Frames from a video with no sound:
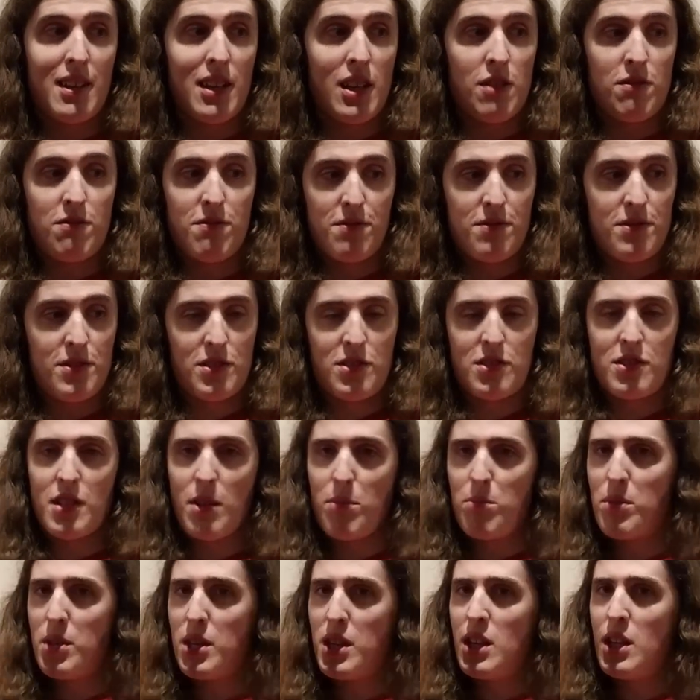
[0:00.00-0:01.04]
if
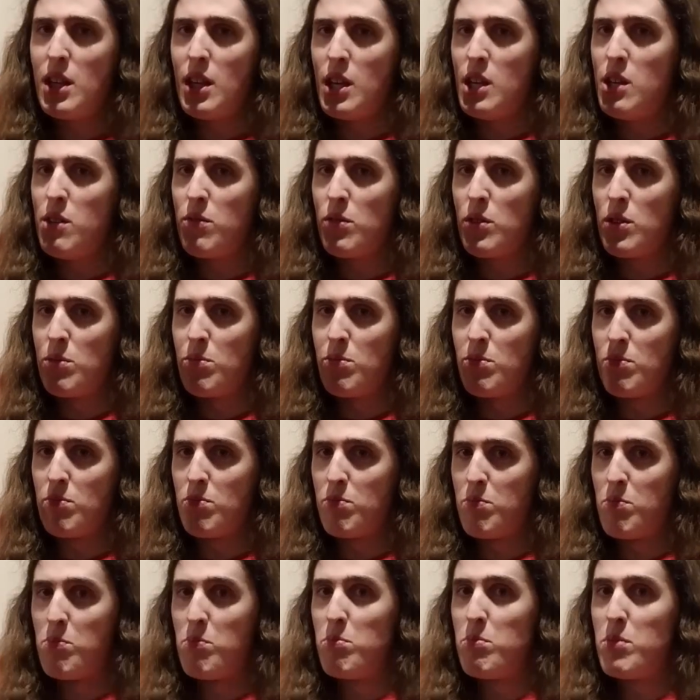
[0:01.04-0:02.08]
somebody even
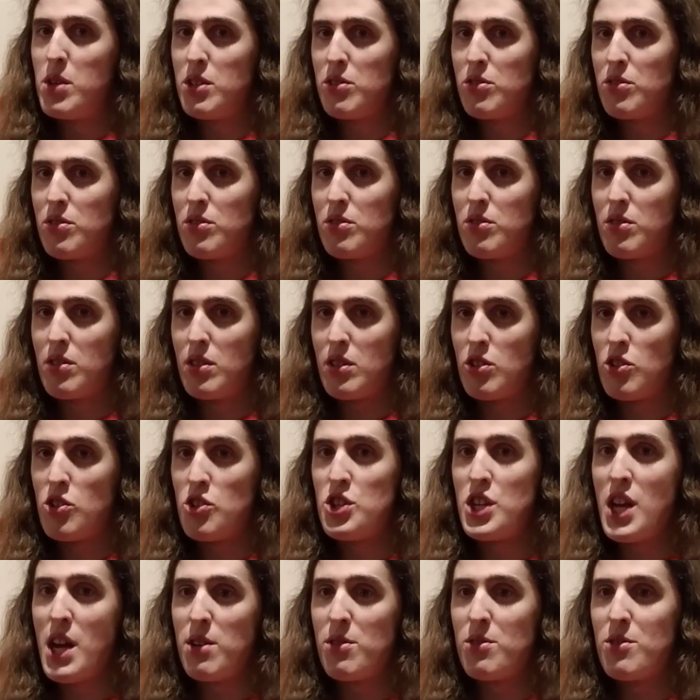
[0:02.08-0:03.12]

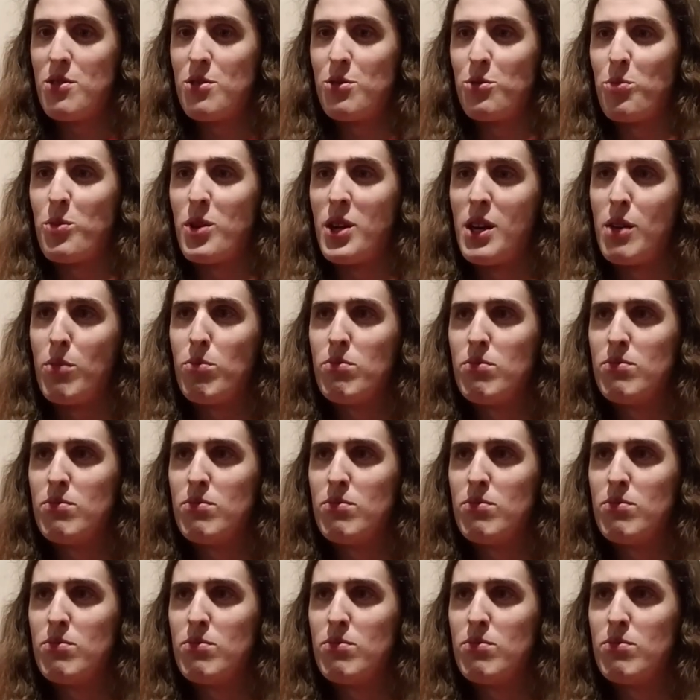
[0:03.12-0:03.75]
misgenders me,